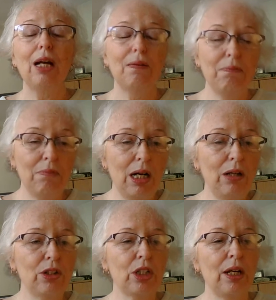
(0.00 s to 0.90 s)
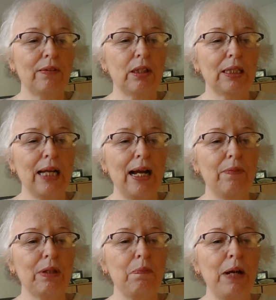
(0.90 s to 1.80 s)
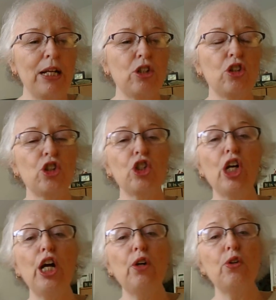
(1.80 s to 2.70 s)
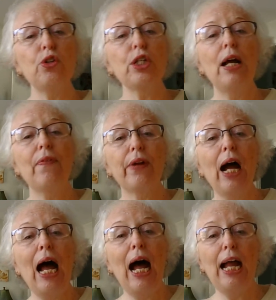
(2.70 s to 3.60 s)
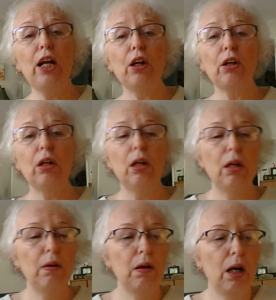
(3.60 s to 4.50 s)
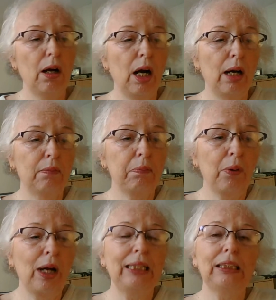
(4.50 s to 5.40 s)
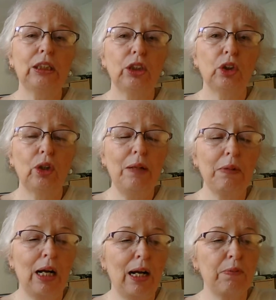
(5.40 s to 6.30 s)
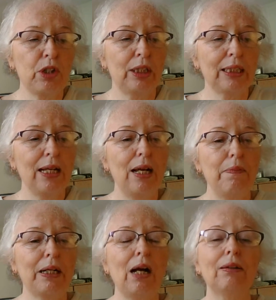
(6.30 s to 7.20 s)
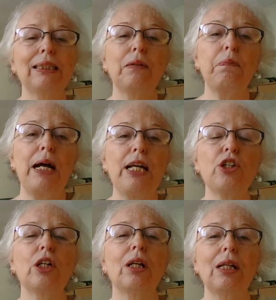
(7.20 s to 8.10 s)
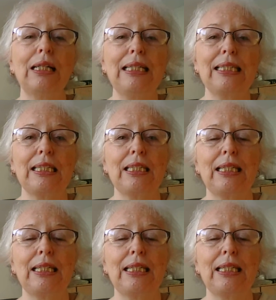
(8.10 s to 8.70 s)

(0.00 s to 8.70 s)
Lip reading: Most of the time, the patients chose the higher priced treatment options because the patient listened to the